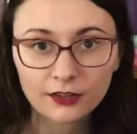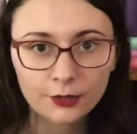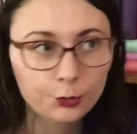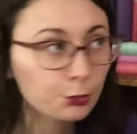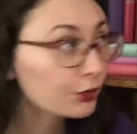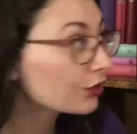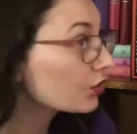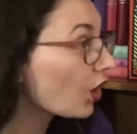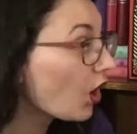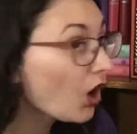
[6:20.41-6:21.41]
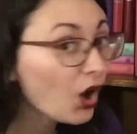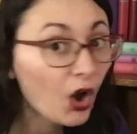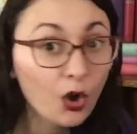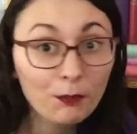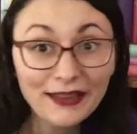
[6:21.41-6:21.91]
who's
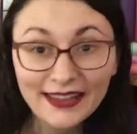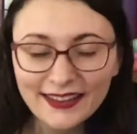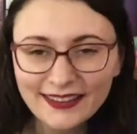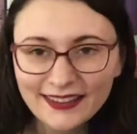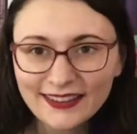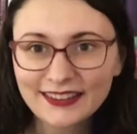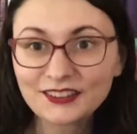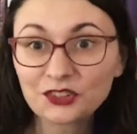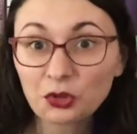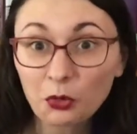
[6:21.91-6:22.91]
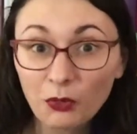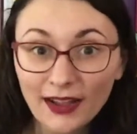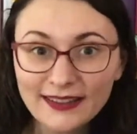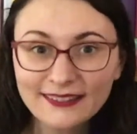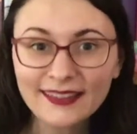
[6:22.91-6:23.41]
so big, he's
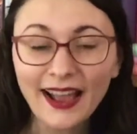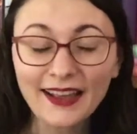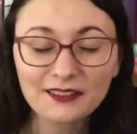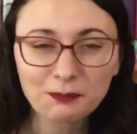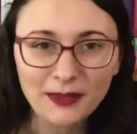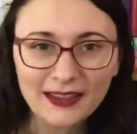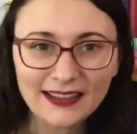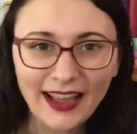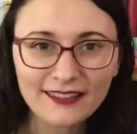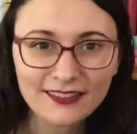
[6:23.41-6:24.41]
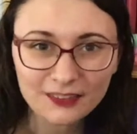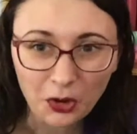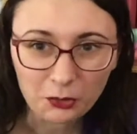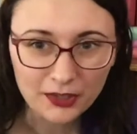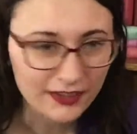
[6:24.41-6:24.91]
twice as big as his
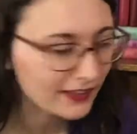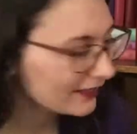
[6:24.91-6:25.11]
owner.